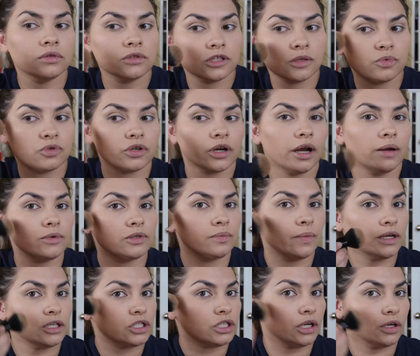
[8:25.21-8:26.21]
subscribe to
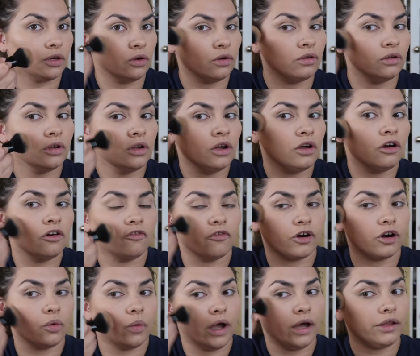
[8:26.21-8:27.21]
my channel
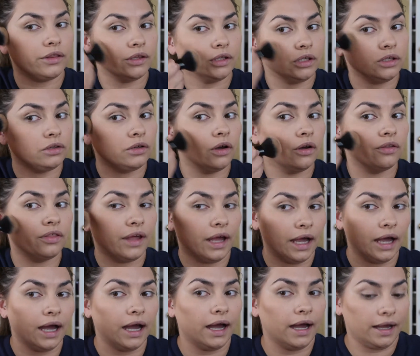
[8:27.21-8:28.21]
for a while, then you know
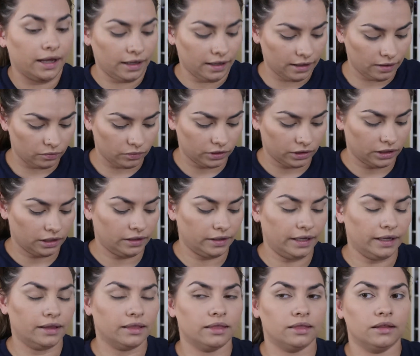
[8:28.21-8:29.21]
that I really
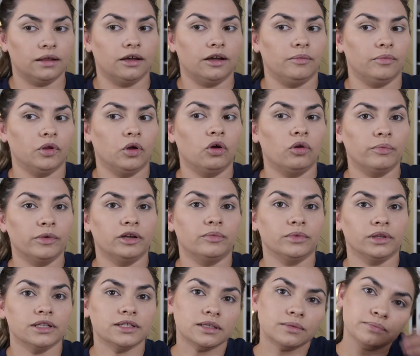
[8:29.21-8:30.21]
like um, the whole
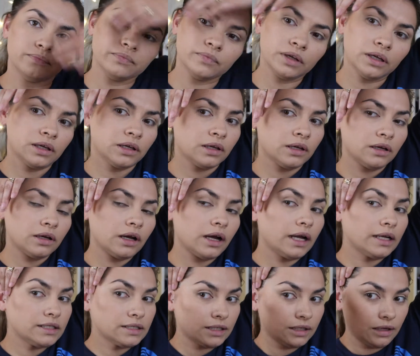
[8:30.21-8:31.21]
minimalism
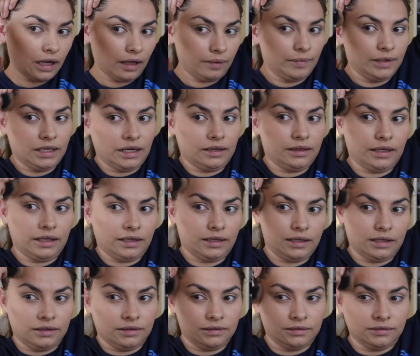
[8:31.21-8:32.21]
idea. I mean, I
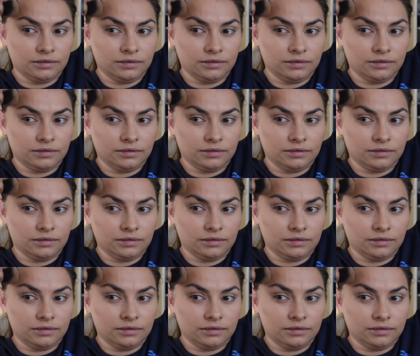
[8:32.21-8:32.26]
like,